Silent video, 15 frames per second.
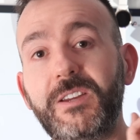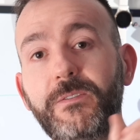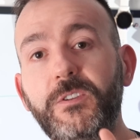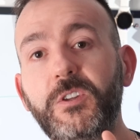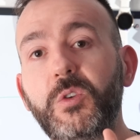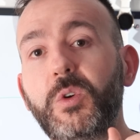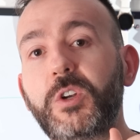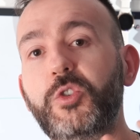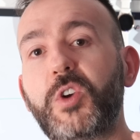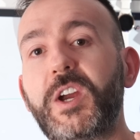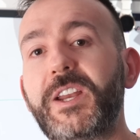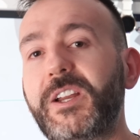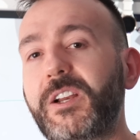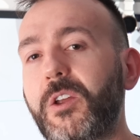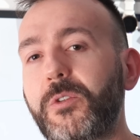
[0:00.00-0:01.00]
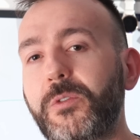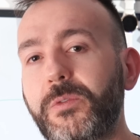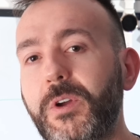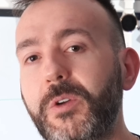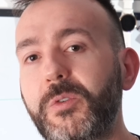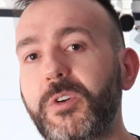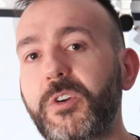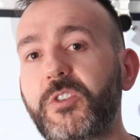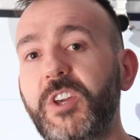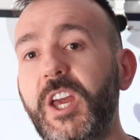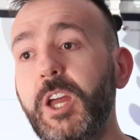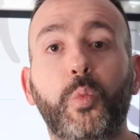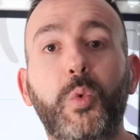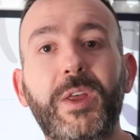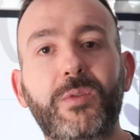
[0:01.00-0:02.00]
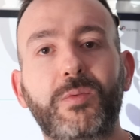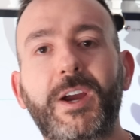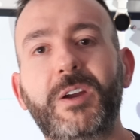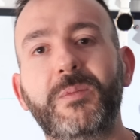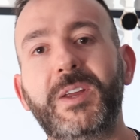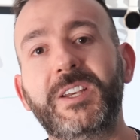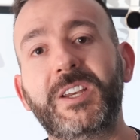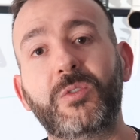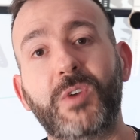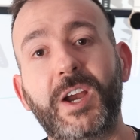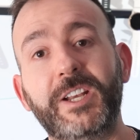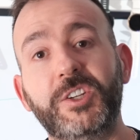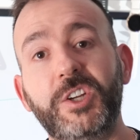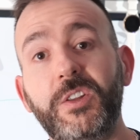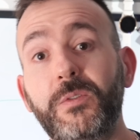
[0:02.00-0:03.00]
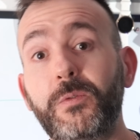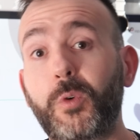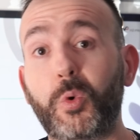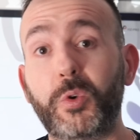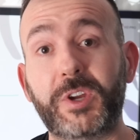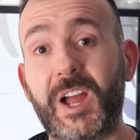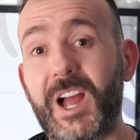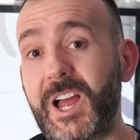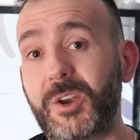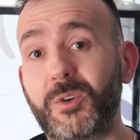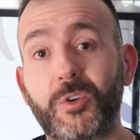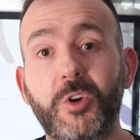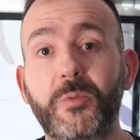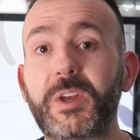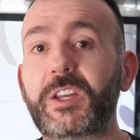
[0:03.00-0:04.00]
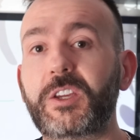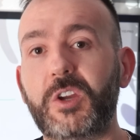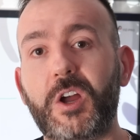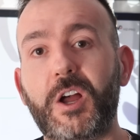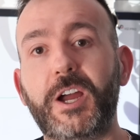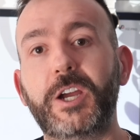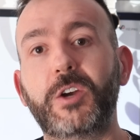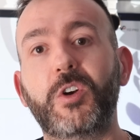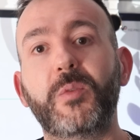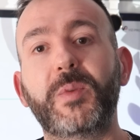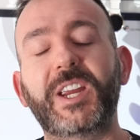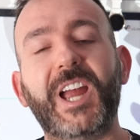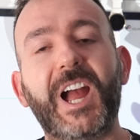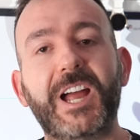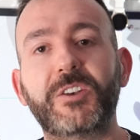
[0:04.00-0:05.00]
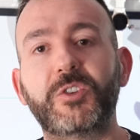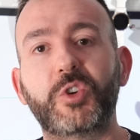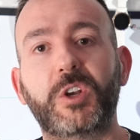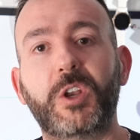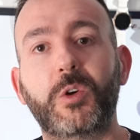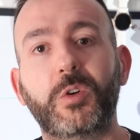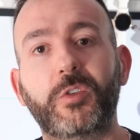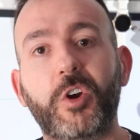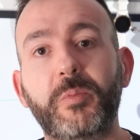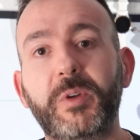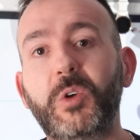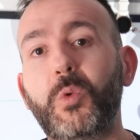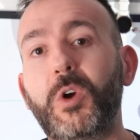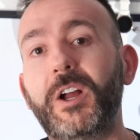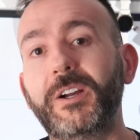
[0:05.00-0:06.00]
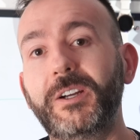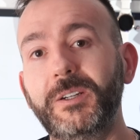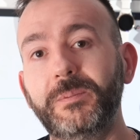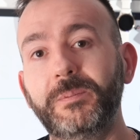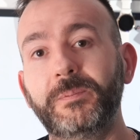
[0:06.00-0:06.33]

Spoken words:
gives you a training load focus with recommended ranges for your anaerobic, your high aerobic, and your low aerobic work.